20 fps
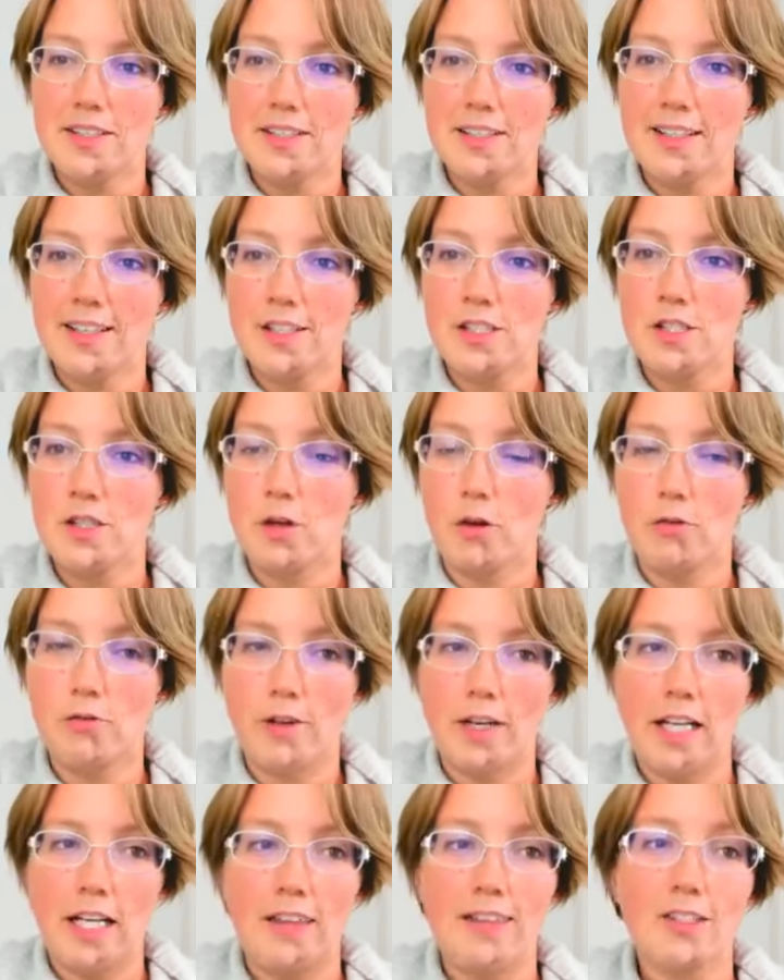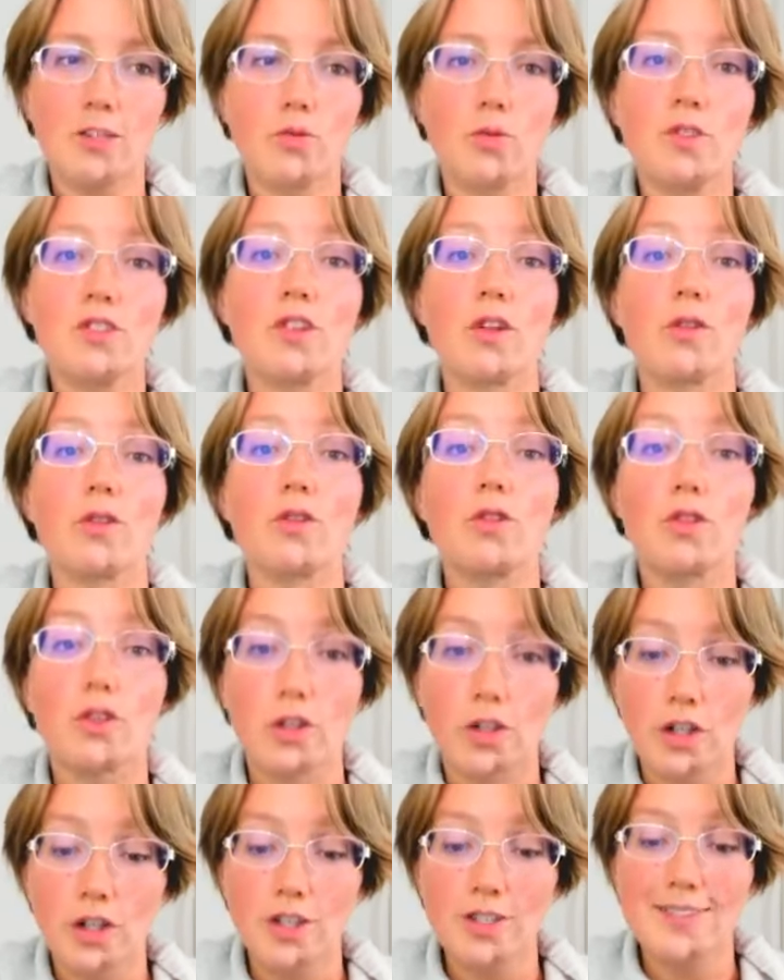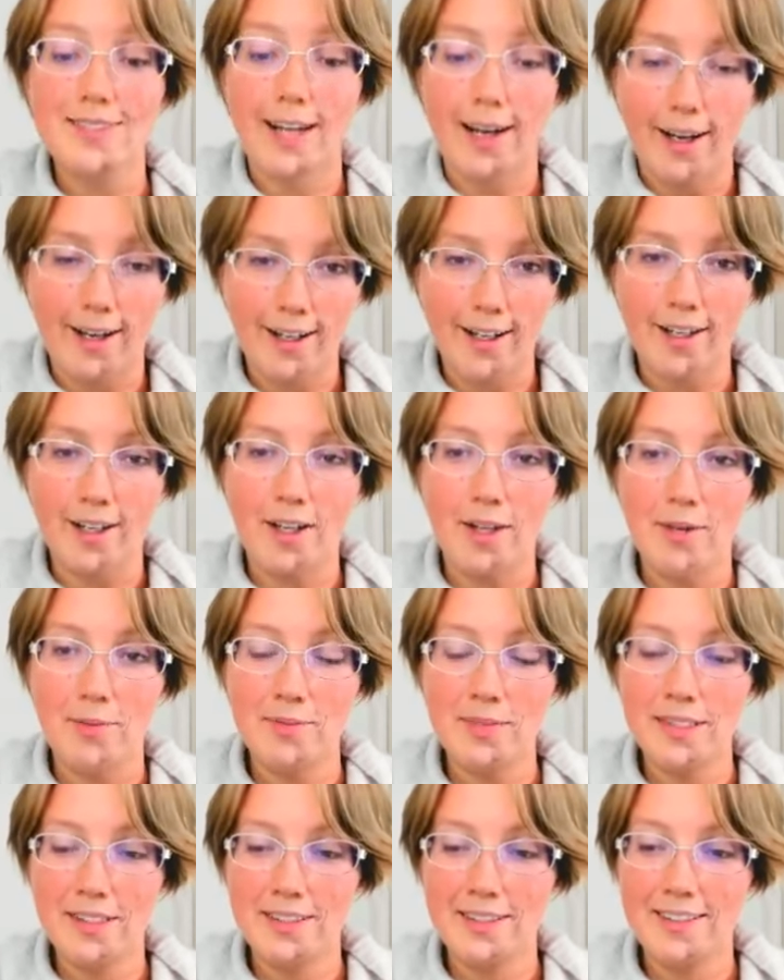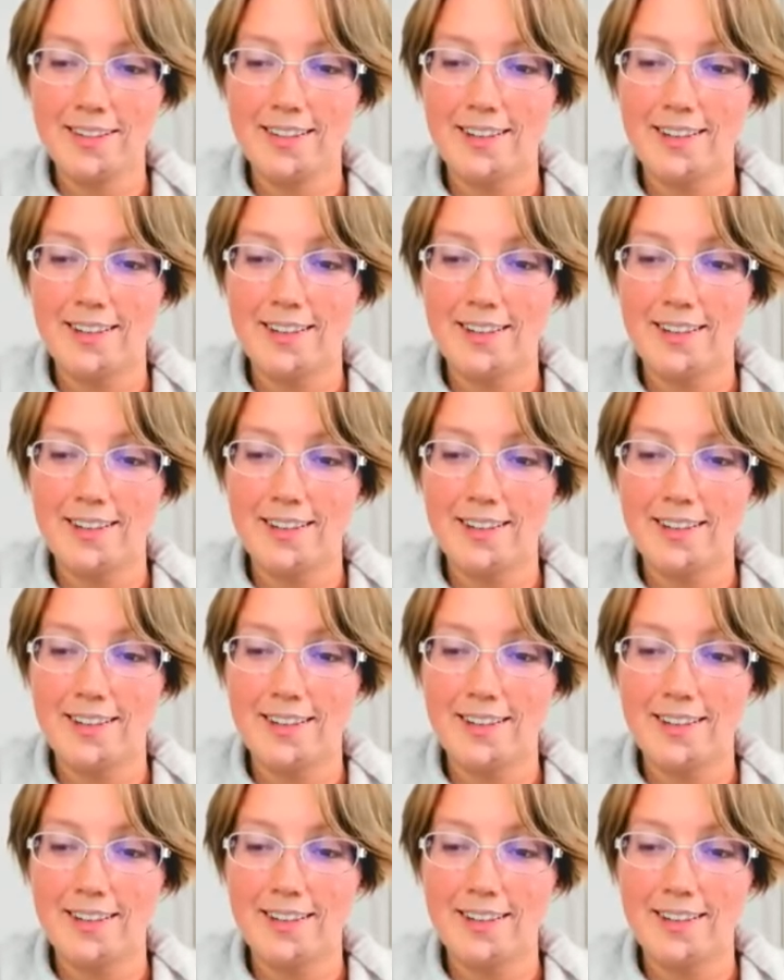It's so funny. This was the third time